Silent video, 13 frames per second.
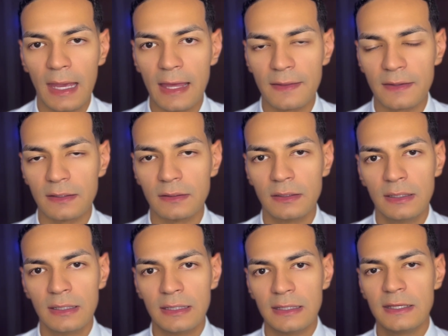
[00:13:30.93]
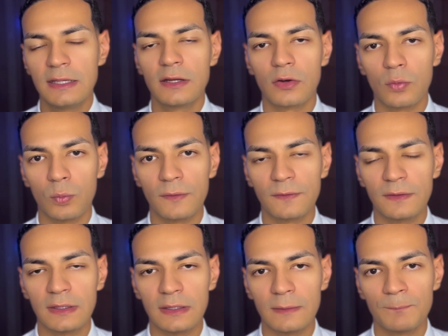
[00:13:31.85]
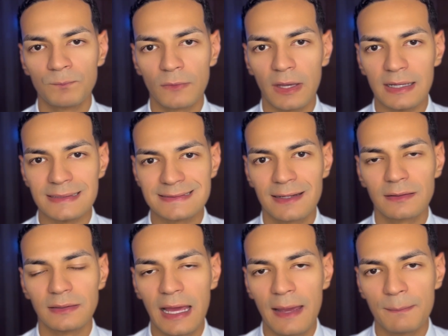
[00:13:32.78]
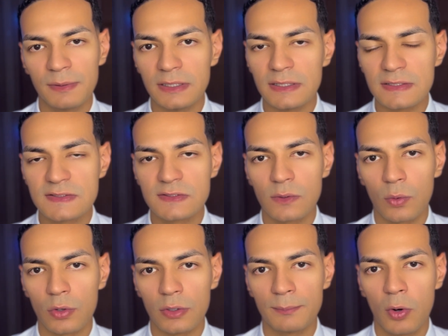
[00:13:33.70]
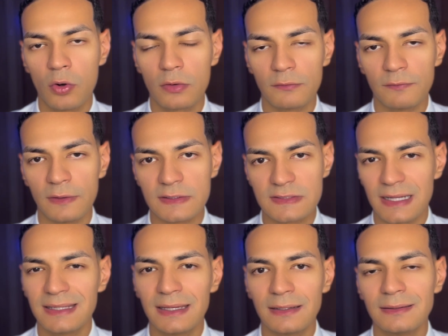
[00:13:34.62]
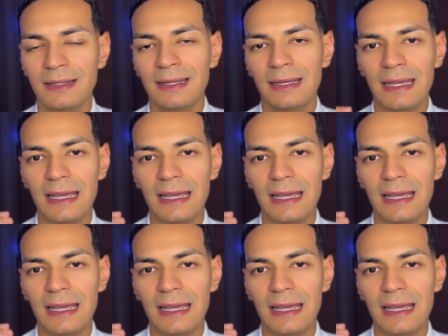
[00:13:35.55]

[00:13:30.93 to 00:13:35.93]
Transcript: And then here with the Tête Lapidus or Poker Face, again,